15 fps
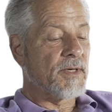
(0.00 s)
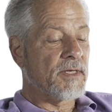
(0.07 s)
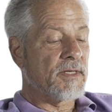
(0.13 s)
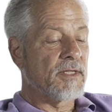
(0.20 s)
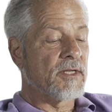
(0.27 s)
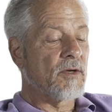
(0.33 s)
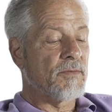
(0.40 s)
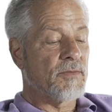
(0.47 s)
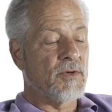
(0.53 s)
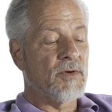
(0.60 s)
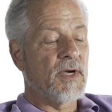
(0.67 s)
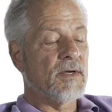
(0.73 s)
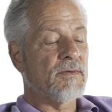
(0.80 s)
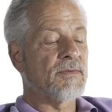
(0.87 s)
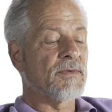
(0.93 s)
but if you
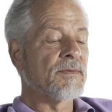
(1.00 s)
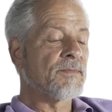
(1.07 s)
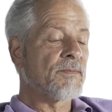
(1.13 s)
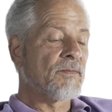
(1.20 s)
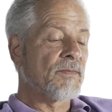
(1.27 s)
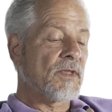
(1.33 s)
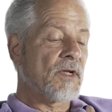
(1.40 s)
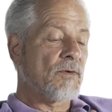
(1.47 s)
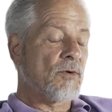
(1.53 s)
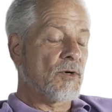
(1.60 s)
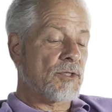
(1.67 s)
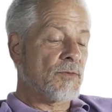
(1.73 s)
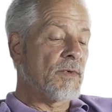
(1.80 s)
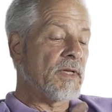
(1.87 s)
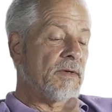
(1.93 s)
have, of
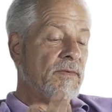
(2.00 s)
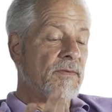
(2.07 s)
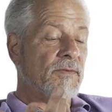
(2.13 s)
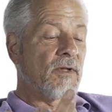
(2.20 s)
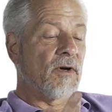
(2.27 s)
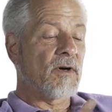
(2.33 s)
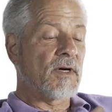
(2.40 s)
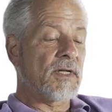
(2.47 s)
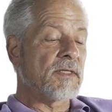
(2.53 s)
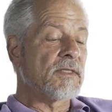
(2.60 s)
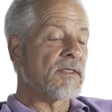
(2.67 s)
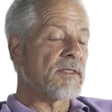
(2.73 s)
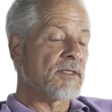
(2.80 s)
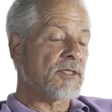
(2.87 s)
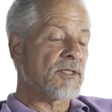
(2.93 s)
course, we live in Florida,
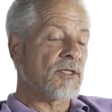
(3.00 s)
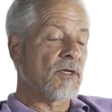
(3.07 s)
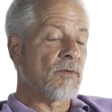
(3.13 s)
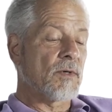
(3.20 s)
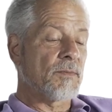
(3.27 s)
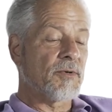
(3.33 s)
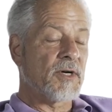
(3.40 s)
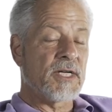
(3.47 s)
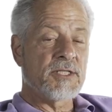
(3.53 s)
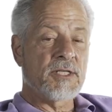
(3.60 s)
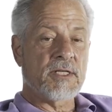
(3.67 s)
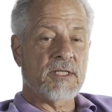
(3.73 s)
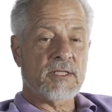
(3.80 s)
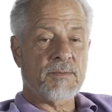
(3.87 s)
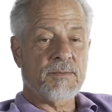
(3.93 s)
so we're
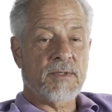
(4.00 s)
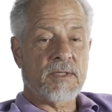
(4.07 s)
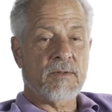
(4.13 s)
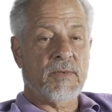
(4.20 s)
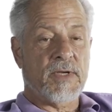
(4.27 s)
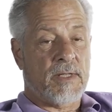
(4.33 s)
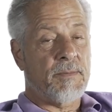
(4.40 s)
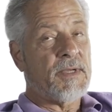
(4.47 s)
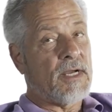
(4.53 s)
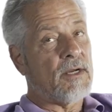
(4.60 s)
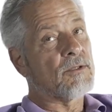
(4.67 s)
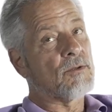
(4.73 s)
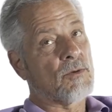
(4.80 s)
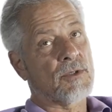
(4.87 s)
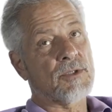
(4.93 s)
prejudiced, but we can be
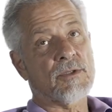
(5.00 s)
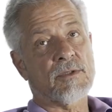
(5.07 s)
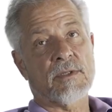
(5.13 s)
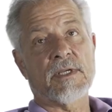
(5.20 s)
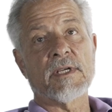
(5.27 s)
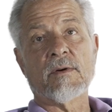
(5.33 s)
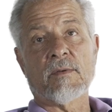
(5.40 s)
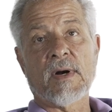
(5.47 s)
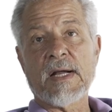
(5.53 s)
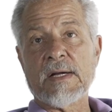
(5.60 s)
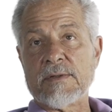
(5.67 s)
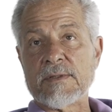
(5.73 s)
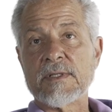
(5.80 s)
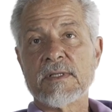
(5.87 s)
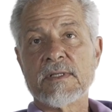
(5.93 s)
outdoors year
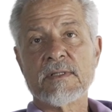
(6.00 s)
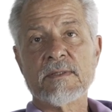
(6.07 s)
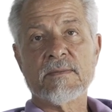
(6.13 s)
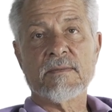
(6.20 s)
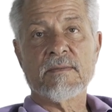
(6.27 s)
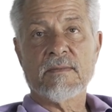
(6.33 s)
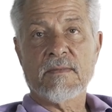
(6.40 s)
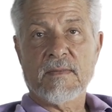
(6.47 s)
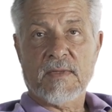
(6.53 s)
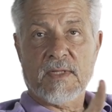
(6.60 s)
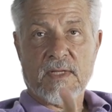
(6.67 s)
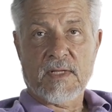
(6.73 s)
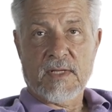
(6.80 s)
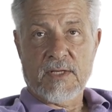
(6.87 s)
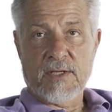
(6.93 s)
round,
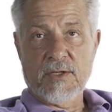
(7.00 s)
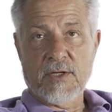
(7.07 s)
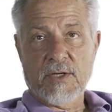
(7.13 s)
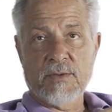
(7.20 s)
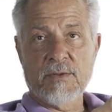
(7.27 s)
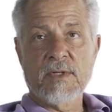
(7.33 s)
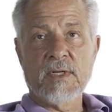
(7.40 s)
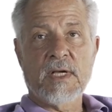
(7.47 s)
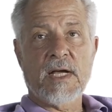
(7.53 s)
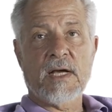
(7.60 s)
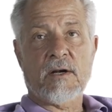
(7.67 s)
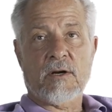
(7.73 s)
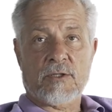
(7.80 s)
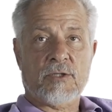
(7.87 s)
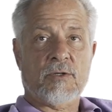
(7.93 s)

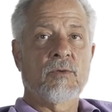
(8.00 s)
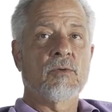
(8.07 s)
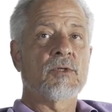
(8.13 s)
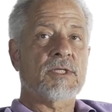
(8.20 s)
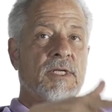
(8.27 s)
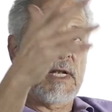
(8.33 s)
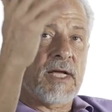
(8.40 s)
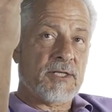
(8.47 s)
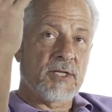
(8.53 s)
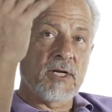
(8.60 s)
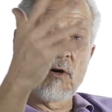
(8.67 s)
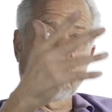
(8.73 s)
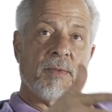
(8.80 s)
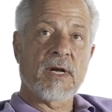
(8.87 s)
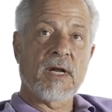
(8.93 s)
and our schools can actually
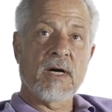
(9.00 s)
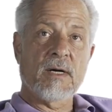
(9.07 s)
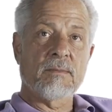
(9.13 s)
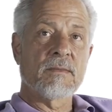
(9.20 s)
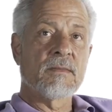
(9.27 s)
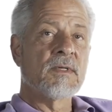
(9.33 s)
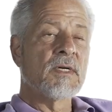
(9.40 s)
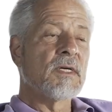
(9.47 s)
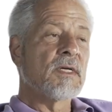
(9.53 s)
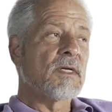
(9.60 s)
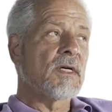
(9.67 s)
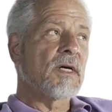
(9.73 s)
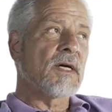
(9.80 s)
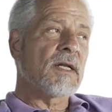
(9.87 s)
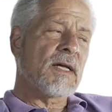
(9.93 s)
open up.
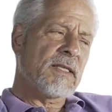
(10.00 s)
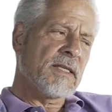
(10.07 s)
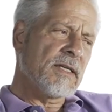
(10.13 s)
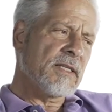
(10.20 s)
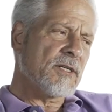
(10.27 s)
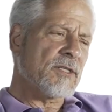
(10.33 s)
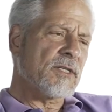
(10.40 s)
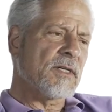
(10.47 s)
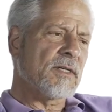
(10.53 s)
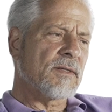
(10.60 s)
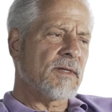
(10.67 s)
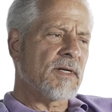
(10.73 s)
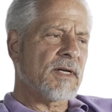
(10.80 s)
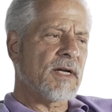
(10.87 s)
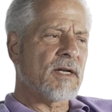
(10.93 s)
And I think there's a
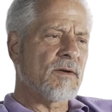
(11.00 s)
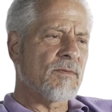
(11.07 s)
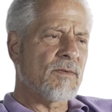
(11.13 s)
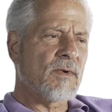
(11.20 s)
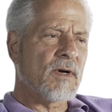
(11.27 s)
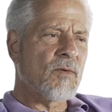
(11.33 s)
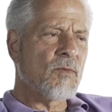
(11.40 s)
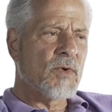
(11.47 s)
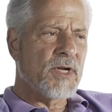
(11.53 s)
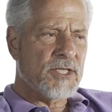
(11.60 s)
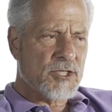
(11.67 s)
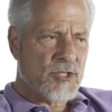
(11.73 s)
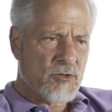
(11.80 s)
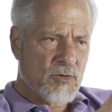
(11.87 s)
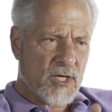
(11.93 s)
kind of
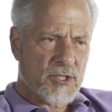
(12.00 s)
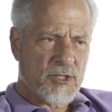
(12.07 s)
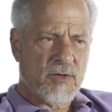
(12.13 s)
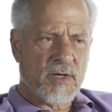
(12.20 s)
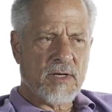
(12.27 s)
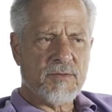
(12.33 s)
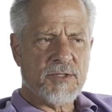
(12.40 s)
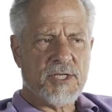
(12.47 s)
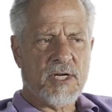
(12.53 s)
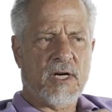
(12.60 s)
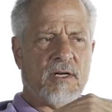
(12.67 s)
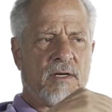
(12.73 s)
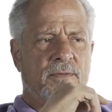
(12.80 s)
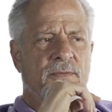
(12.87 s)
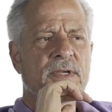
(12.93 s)
restructuring of
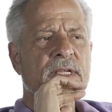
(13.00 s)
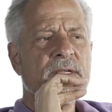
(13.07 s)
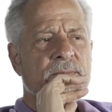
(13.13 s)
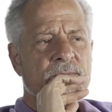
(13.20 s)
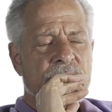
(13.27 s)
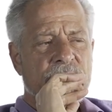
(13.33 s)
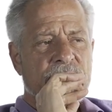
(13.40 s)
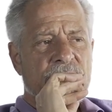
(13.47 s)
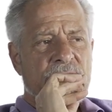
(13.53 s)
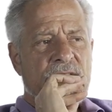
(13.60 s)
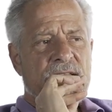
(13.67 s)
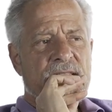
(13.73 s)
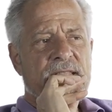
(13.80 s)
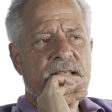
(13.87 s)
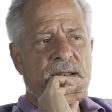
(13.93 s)
geography
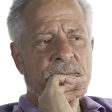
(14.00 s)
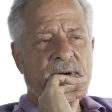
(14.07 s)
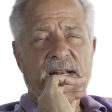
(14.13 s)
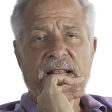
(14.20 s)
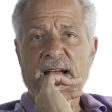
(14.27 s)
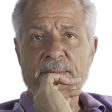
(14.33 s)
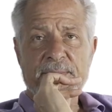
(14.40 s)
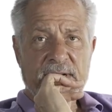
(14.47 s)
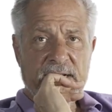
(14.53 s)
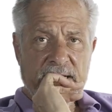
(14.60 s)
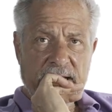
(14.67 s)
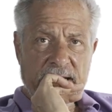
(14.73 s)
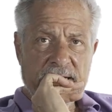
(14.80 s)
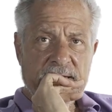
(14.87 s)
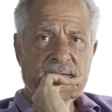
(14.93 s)
that might happen
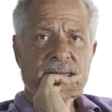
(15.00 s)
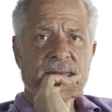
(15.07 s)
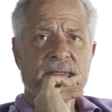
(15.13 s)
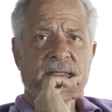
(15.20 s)
again.